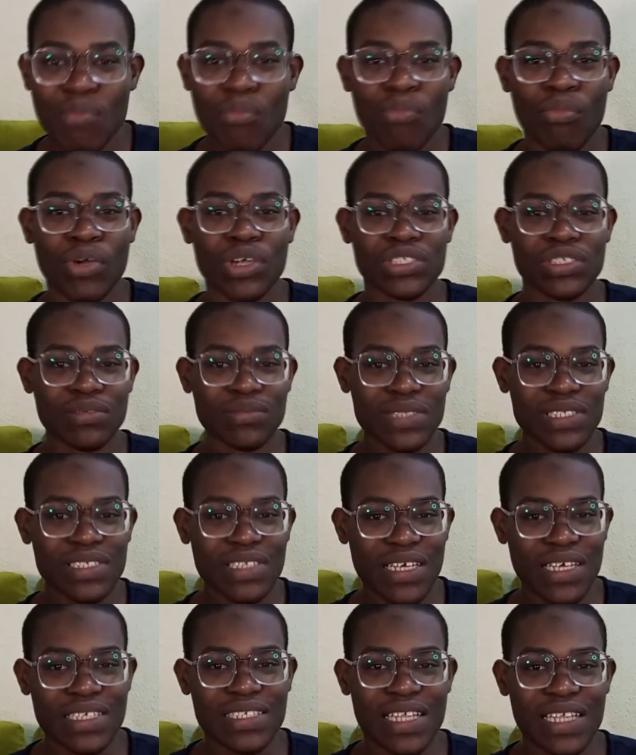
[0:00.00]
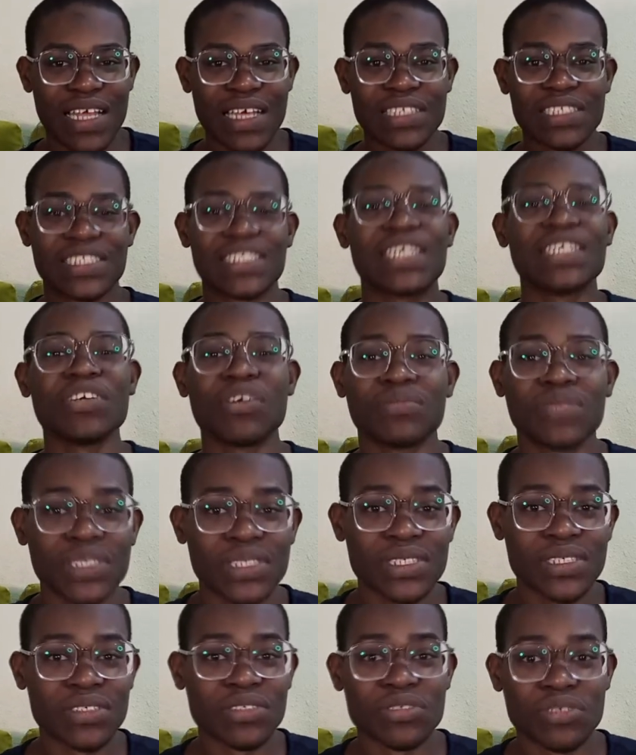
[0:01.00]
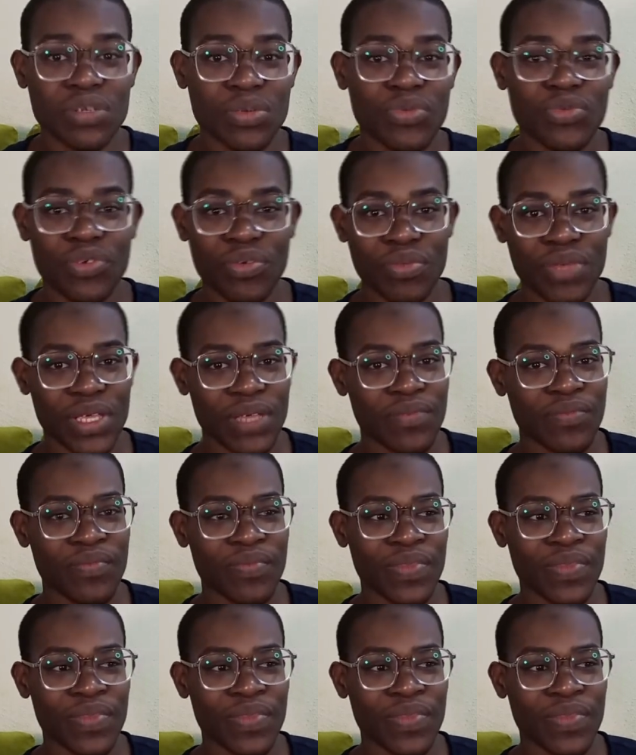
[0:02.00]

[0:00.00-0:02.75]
but it's something that is like a shiny object syndrome for me.